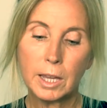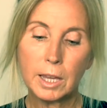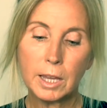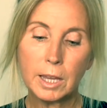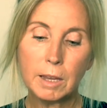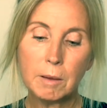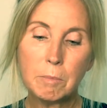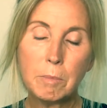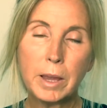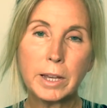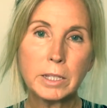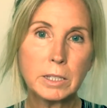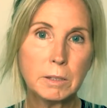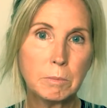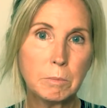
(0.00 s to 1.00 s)
it makes
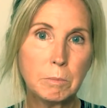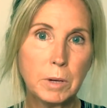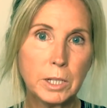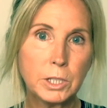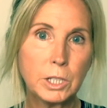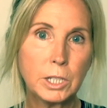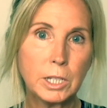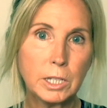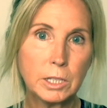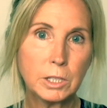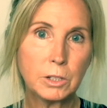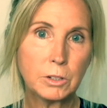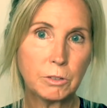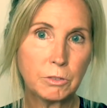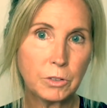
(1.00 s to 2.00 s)
it much
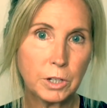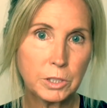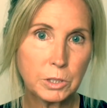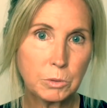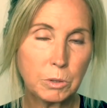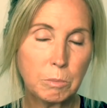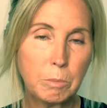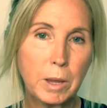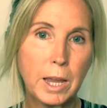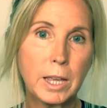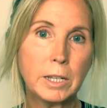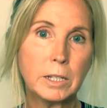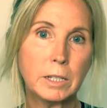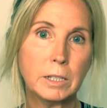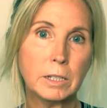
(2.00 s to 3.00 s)
easier for us to
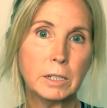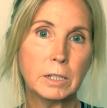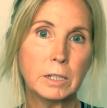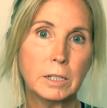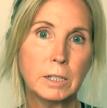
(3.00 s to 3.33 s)
abandon